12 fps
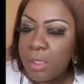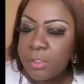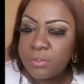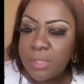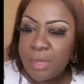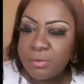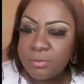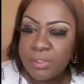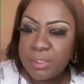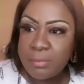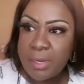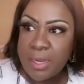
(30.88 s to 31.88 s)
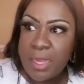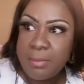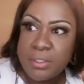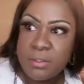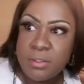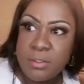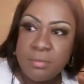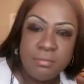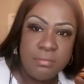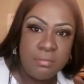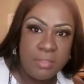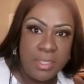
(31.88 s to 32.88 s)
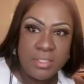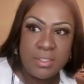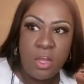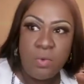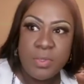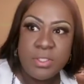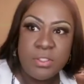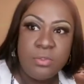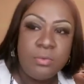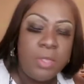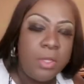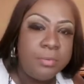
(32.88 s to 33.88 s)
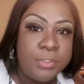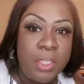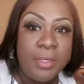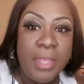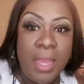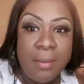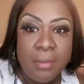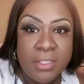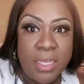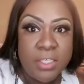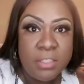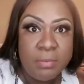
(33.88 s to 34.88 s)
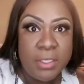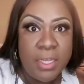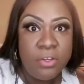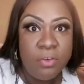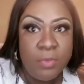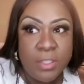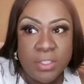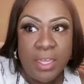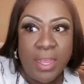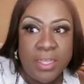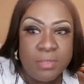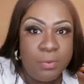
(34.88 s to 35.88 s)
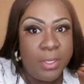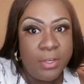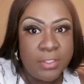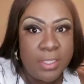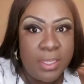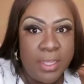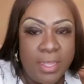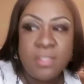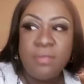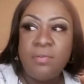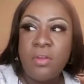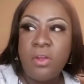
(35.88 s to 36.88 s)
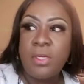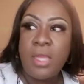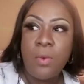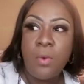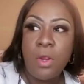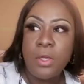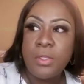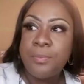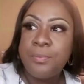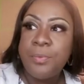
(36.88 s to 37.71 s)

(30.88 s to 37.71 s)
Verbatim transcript: So I was reading my comments, as I always do. Oh, sorry. I'm Latasha McDowell, your real estate expert here in Tallahassee, Florida. How are you?